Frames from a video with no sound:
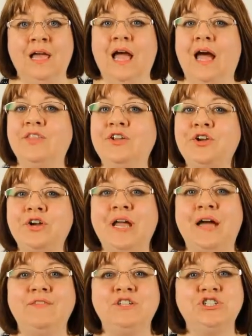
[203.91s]
And then you're going to
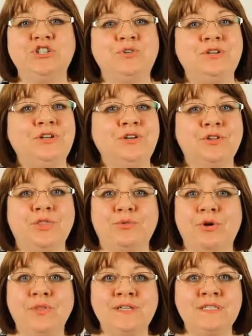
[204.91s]
have the children
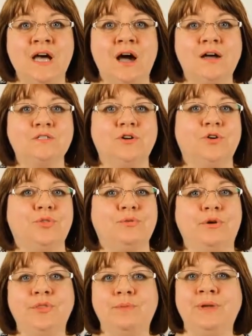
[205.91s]
throw the socks or
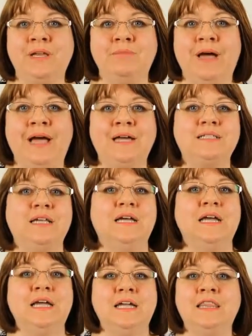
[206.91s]
throw the bean bags
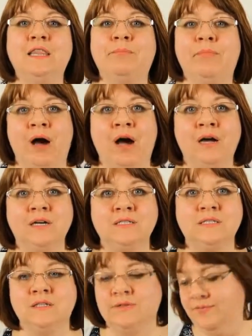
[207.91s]
in the box.